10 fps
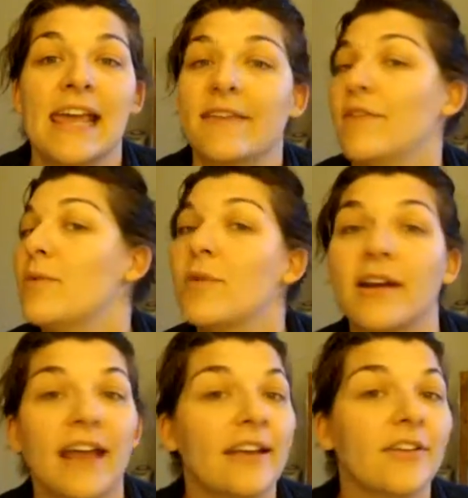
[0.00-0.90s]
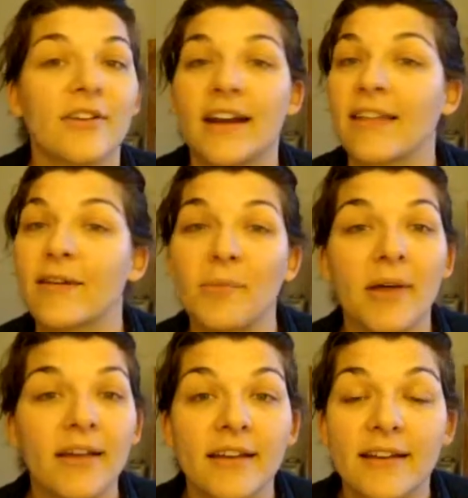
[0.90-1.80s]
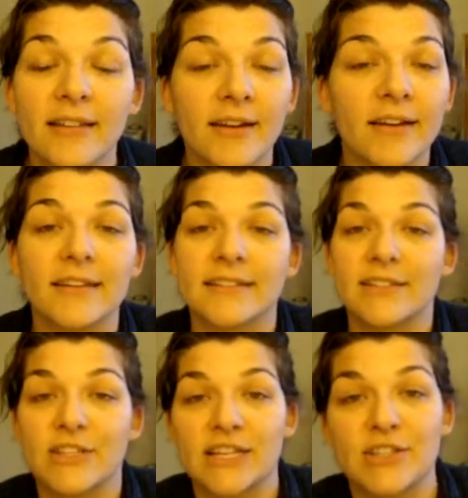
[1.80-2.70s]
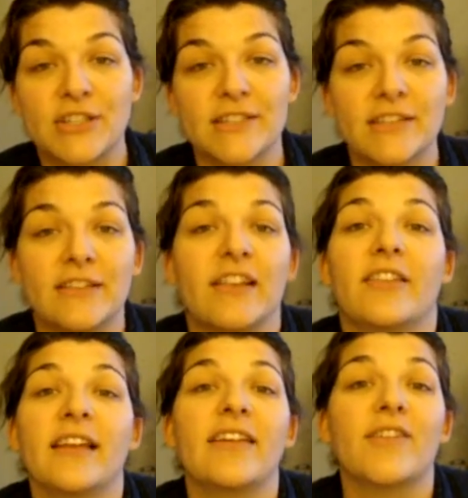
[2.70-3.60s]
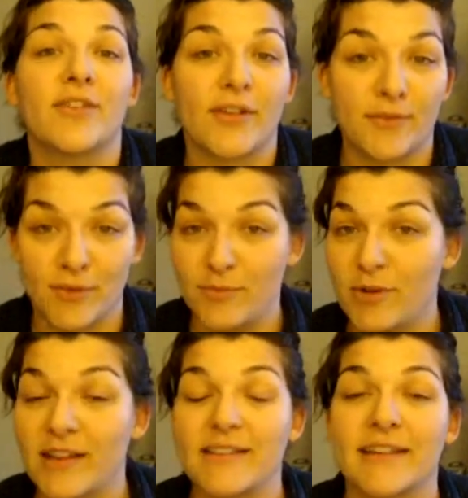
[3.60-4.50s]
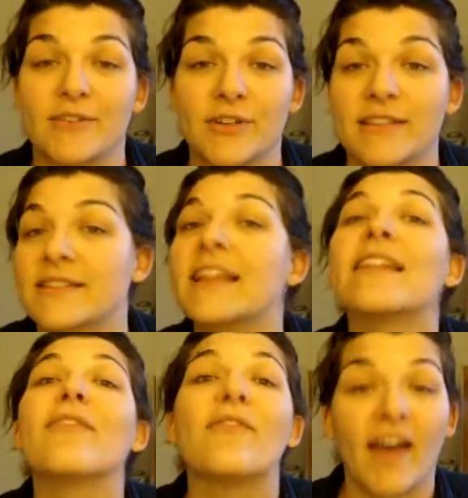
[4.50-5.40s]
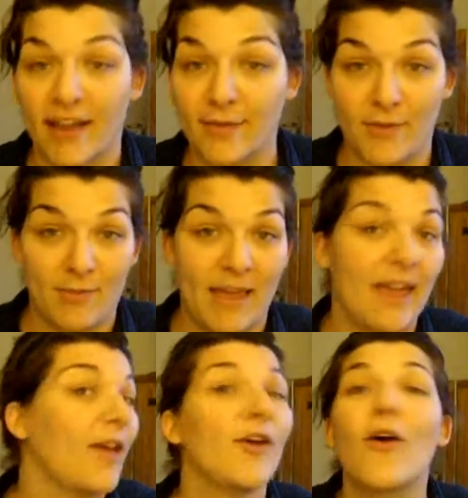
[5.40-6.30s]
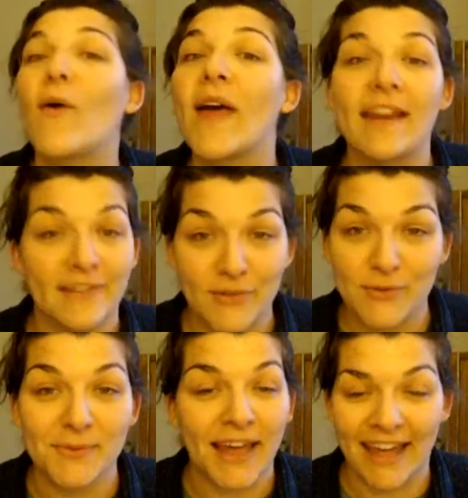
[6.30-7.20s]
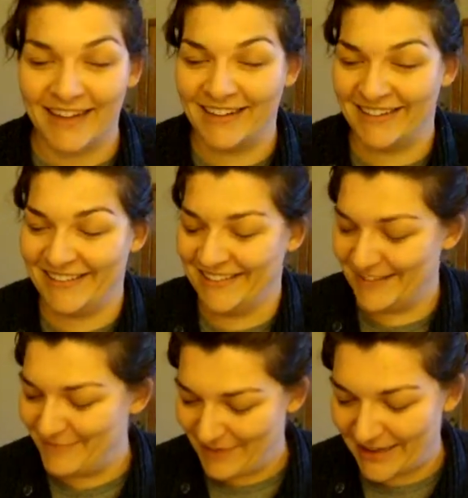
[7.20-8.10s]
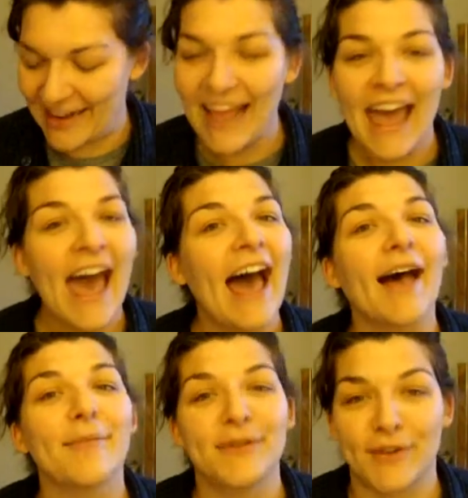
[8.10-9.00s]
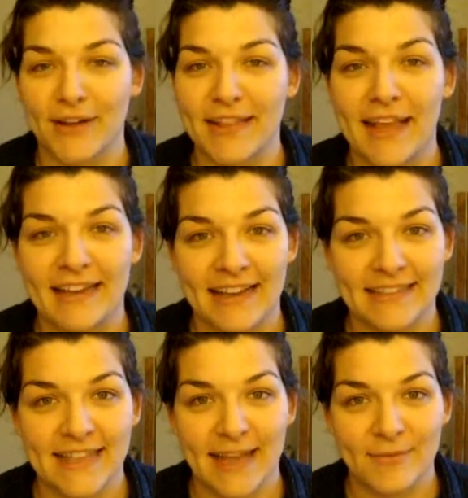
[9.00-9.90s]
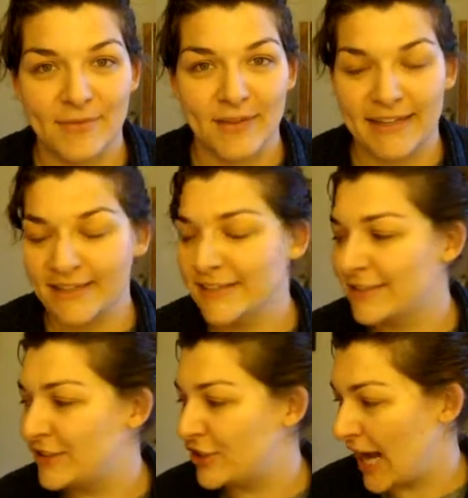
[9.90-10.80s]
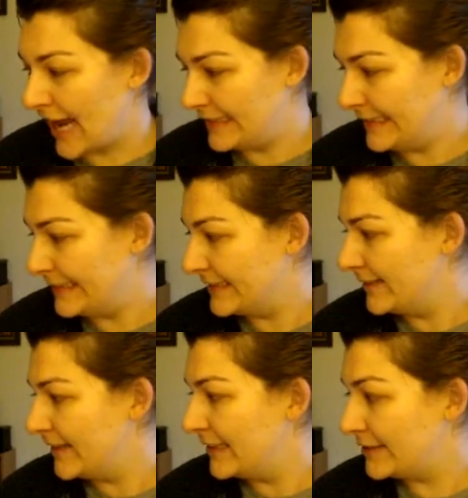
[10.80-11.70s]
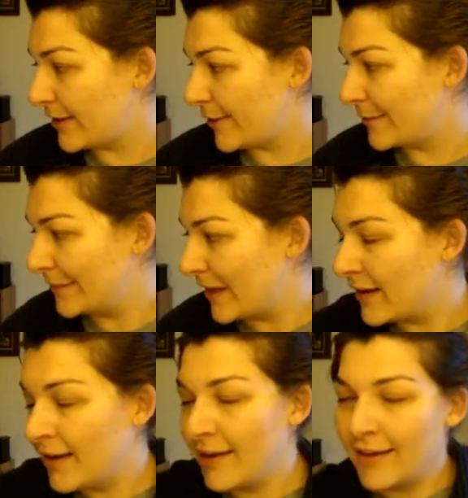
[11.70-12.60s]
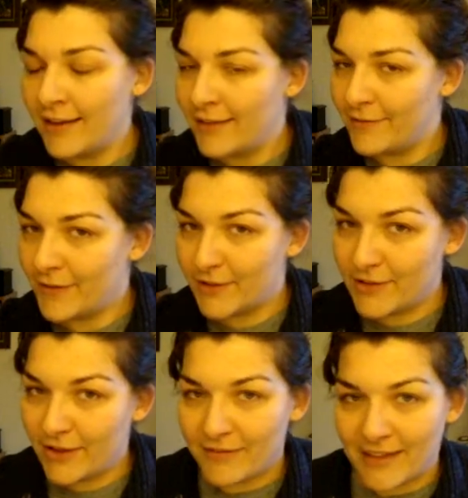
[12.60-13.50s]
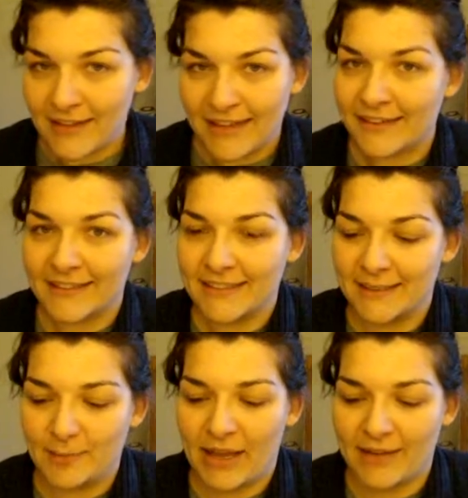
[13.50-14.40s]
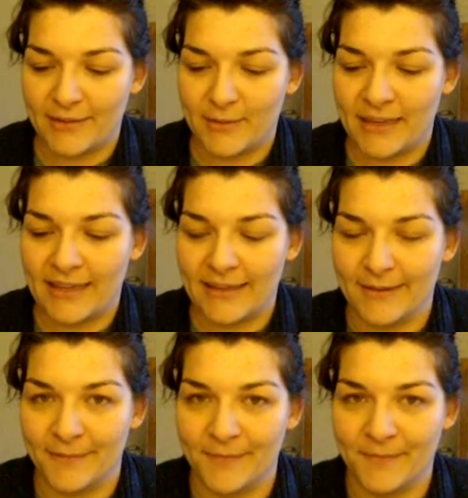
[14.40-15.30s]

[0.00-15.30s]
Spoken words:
If you want to enter another book, another suggestion to give yourself 2 prize entries, that's fine with me. Go ahead and do that. But I'll be drawing that next time we chat. So, first off the needles this past week.